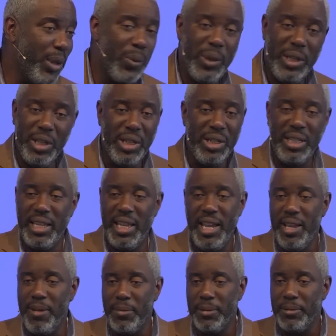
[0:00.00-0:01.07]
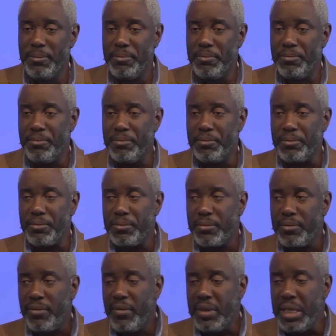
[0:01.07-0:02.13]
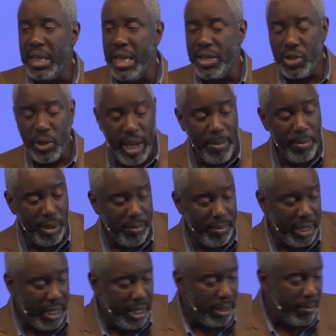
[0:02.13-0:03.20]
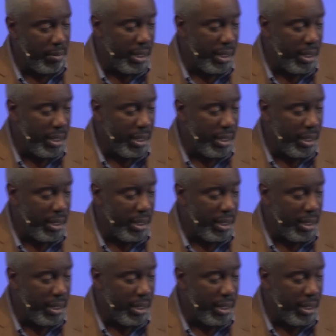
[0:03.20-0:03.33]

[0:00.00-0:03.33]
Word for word: we couldn't keep. And so that put me in a